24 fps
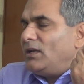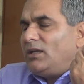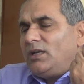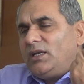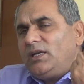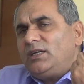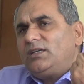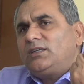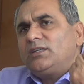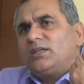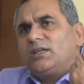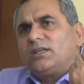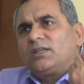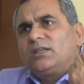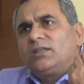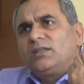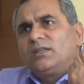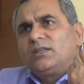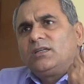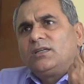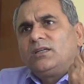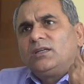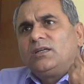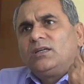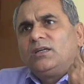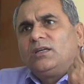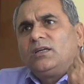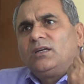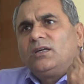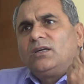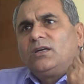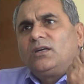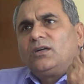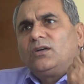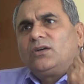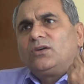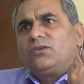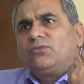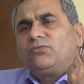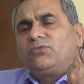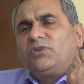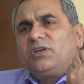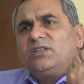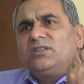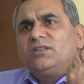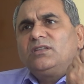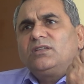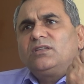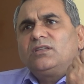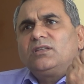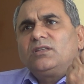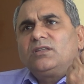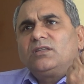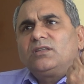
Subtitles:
Later, one